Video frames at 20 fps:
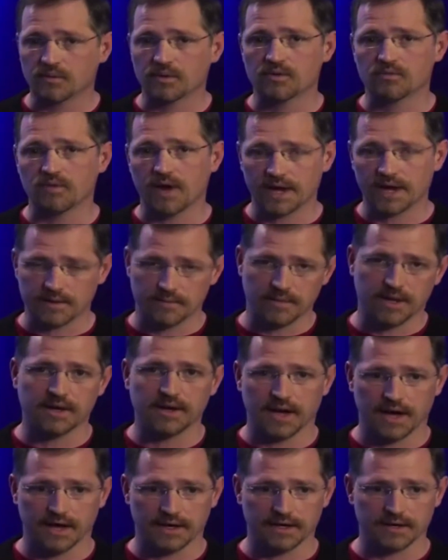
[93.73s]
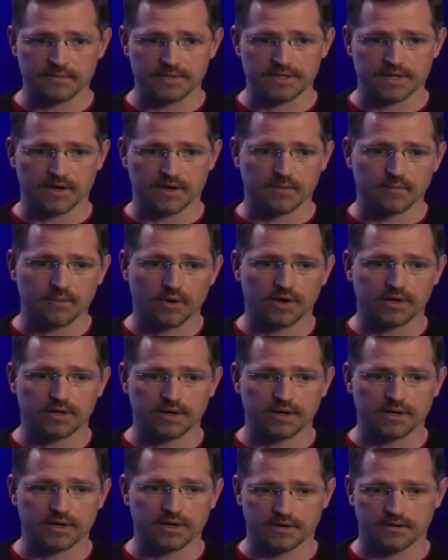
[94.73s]
would recommend items that are
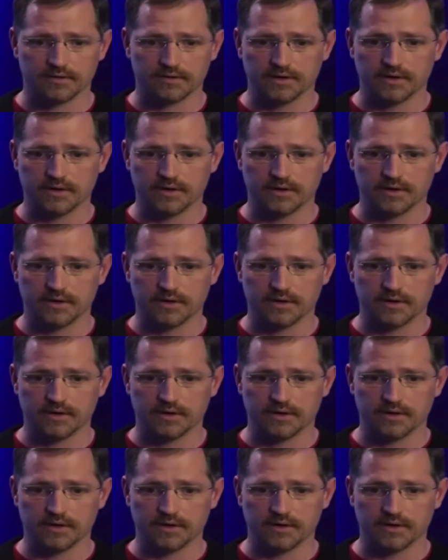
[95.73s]
pertinent